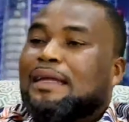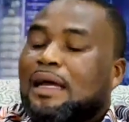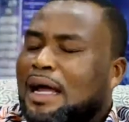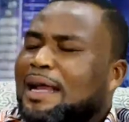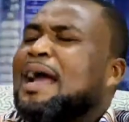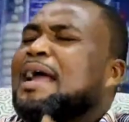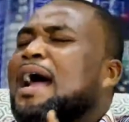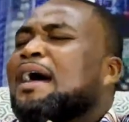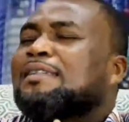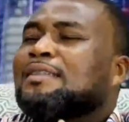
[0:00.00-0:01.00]
and
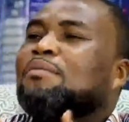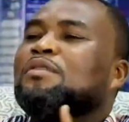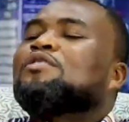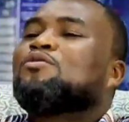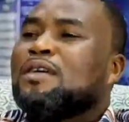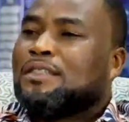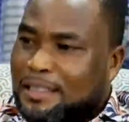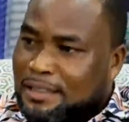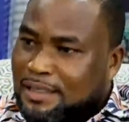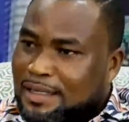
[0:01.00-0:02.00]
I ask them this
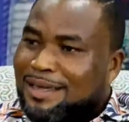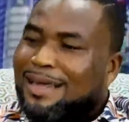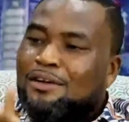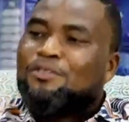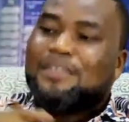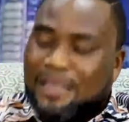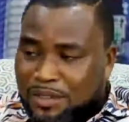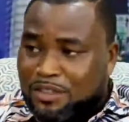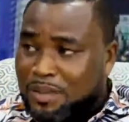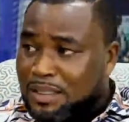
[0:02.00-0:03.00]
question: can you
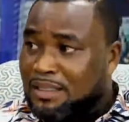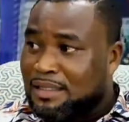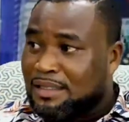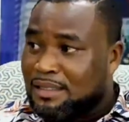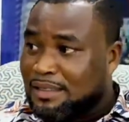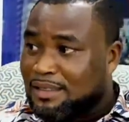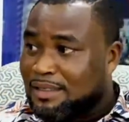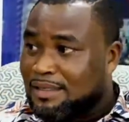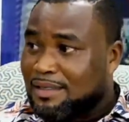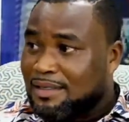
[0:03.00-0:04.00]
stay with
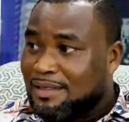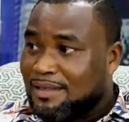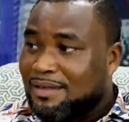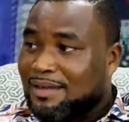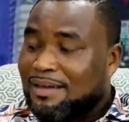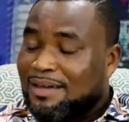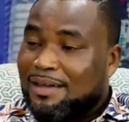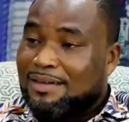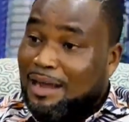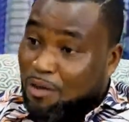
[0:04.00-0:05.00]

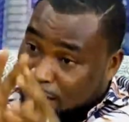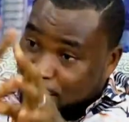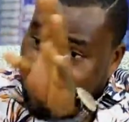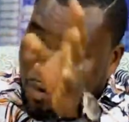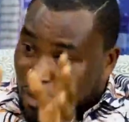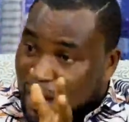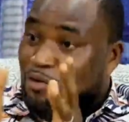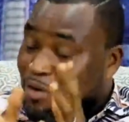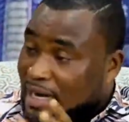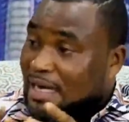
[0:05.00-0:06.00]
me? The way you
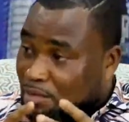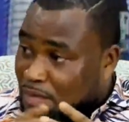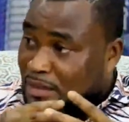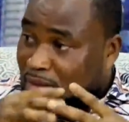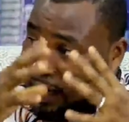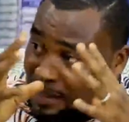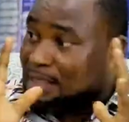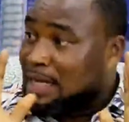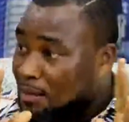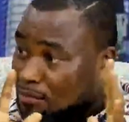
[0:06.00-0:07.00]
people are looking at me,
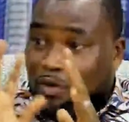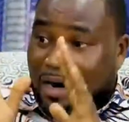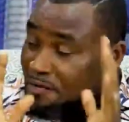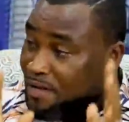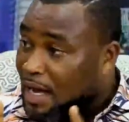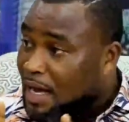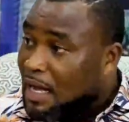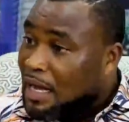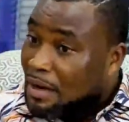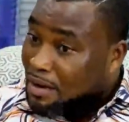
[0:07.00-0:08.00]
handsome, whatever,
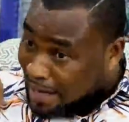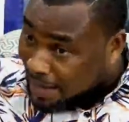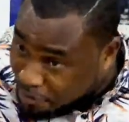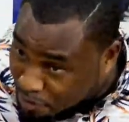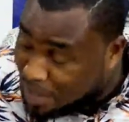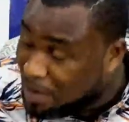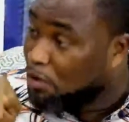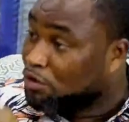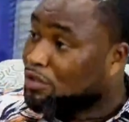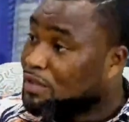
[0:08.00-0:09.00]
can you
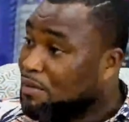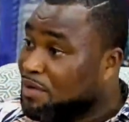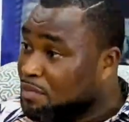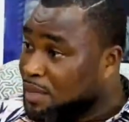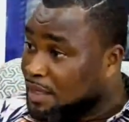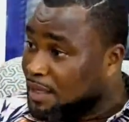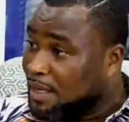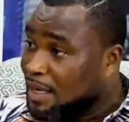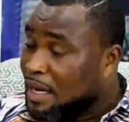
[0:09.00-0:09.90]
be able to stay with me?